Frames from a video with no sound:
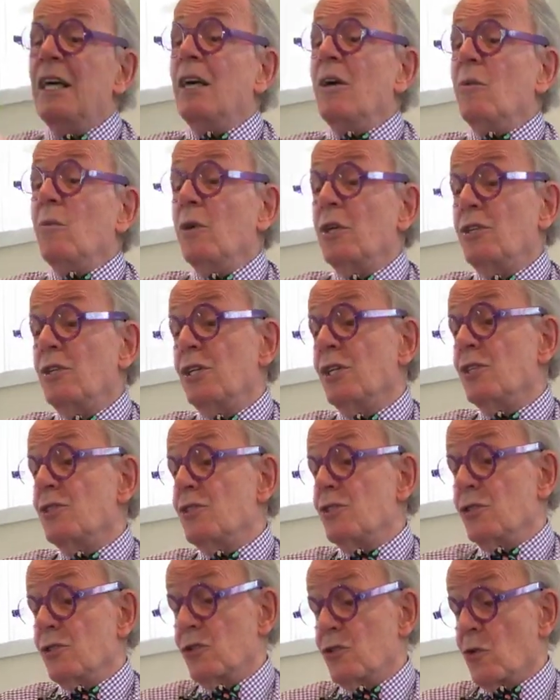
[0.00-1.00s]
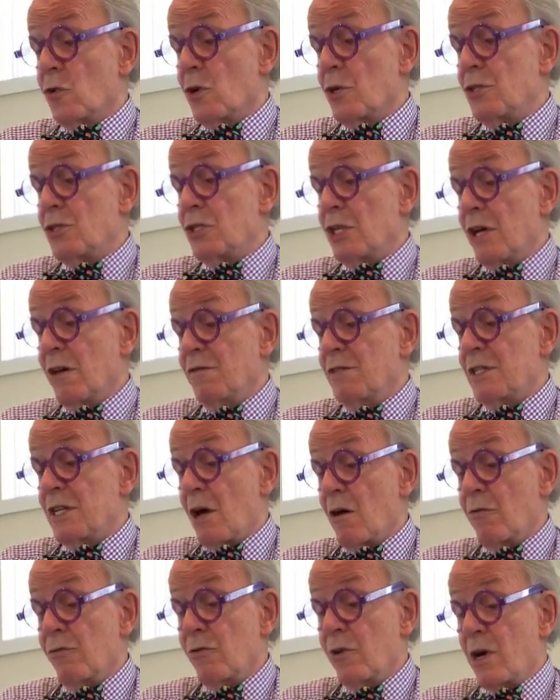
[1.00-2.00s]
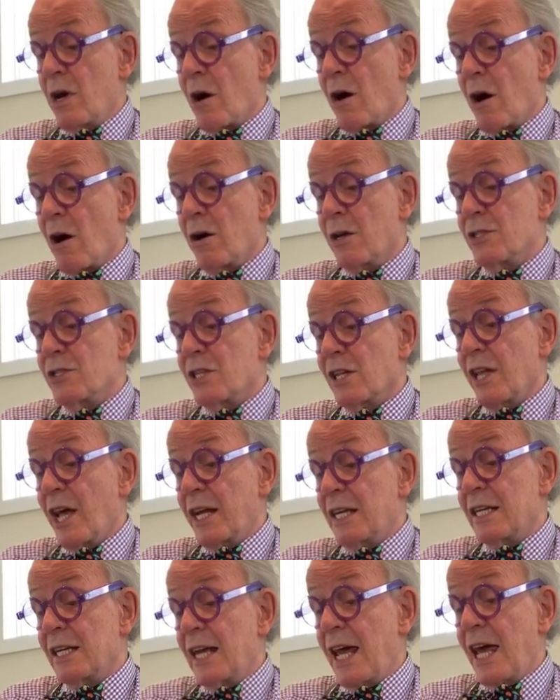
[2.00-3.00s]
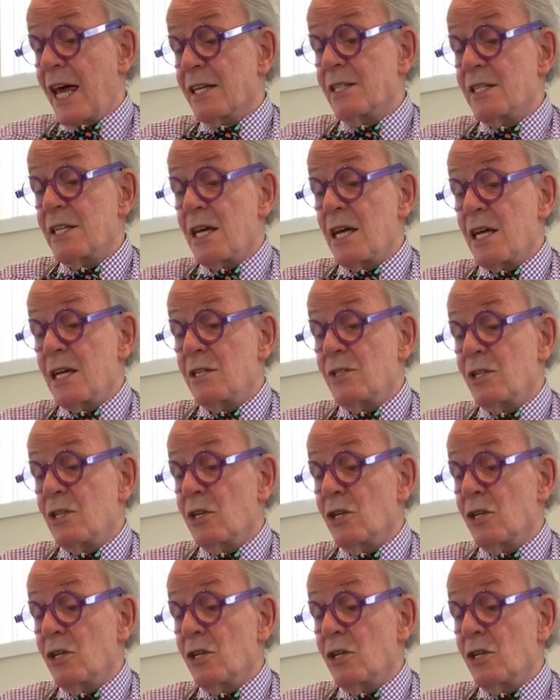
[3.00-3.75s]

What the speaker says: which is The Source of Self-Regard, Selected Essays,